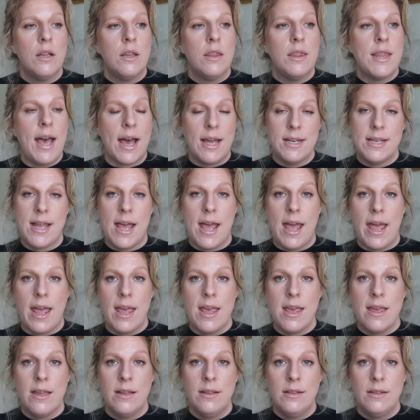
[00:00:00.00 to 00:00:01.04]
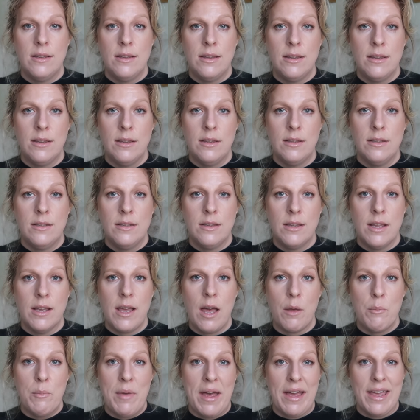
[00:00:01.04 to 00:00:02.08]
that day, the
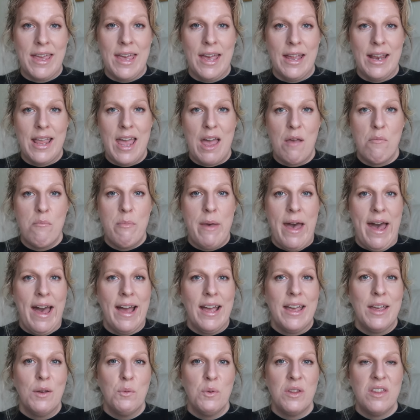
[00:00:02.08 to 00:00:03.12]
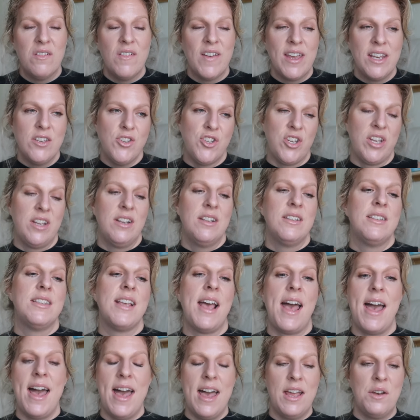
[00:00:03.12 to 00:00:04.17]
comeback kid came back with a vengeance
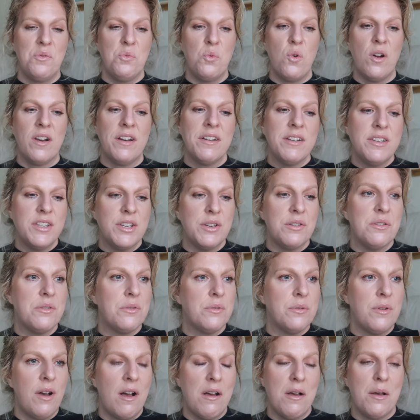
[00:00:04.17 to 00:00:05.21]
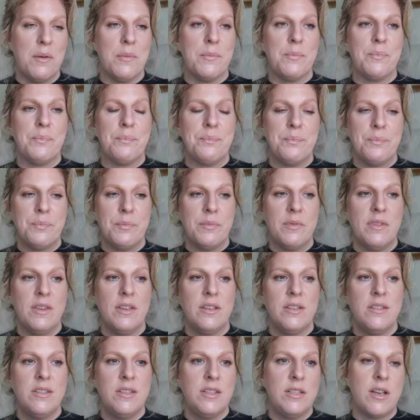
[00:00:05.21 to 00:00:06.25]
and wanted to um,
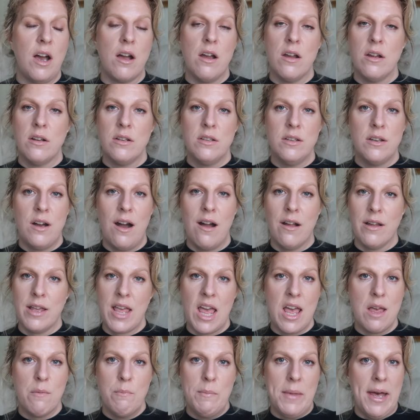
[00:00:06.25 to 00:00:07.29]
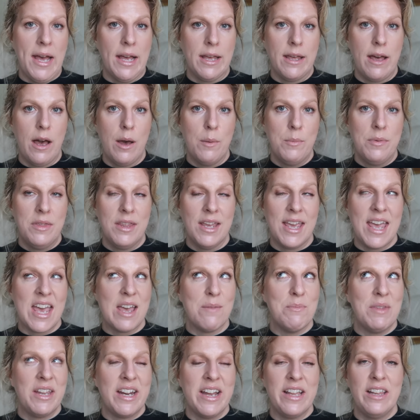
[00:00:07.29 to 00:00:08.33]
start our game back up, the
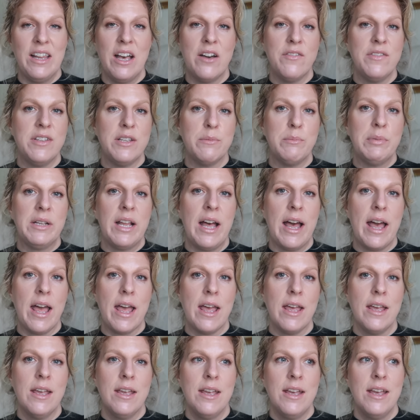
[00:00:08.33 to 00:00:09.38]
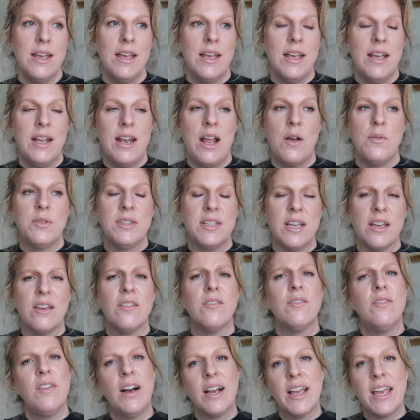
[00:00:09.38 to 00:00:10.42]
game that I love to play. And I was like,
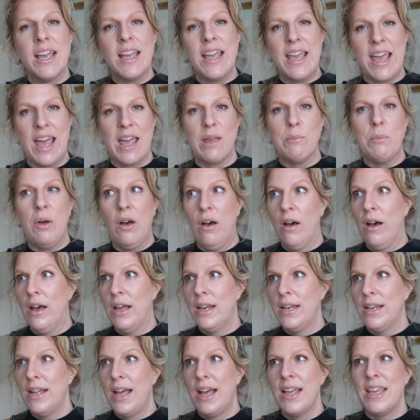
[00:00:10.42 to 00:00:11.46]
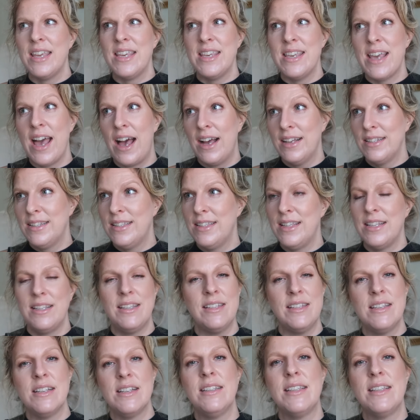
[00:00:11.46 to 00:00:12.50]
fucking game on. Yes, this
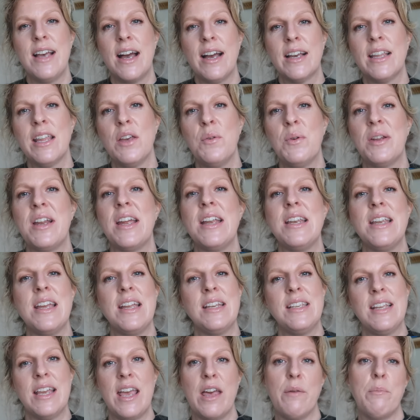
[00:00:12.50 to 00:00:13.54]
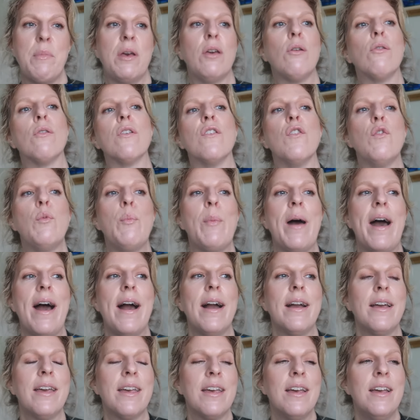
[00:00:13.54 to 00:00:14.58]
is exactly what I need to get my groove
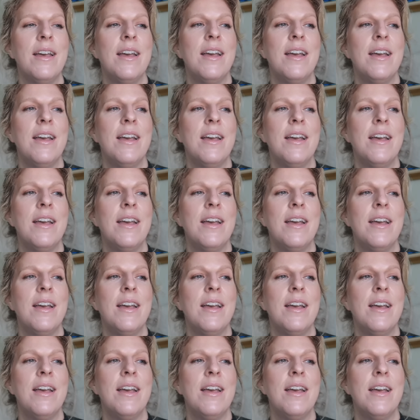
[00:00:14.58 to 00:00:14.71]
back.